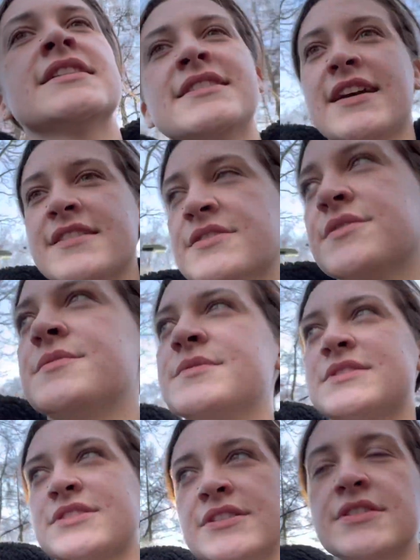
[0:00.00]
yeah, so it
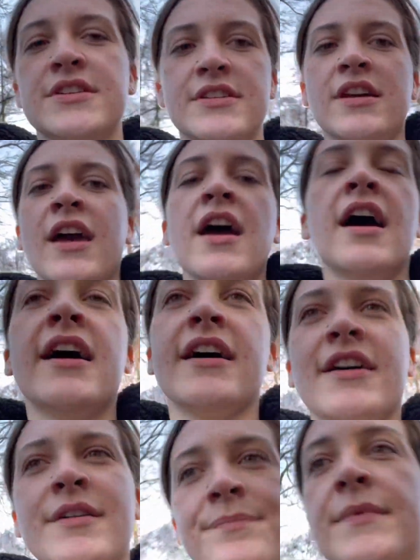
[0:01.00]
was good.
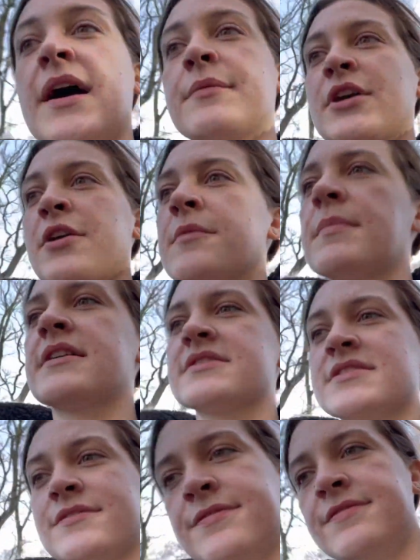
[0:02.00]
I'm going back to
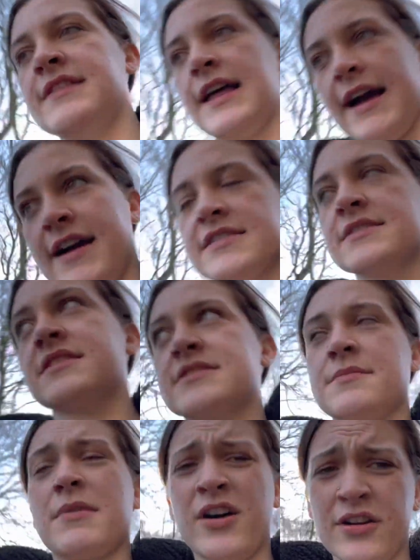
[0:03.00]
the flat because
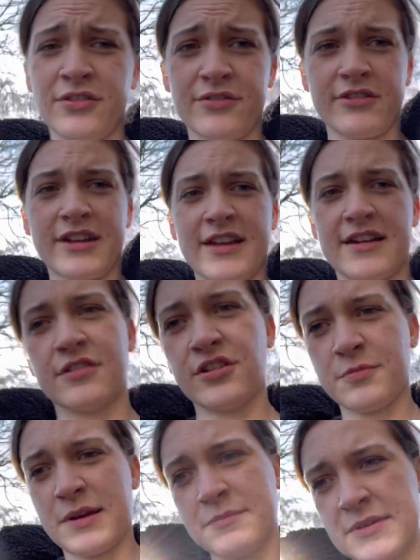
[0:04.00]
I'm hungry. I'm gonna
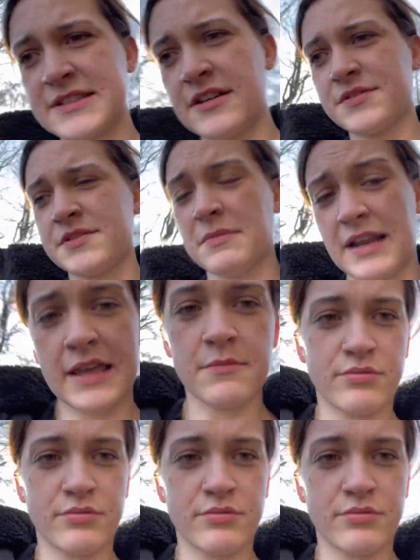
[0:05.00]
make myself some late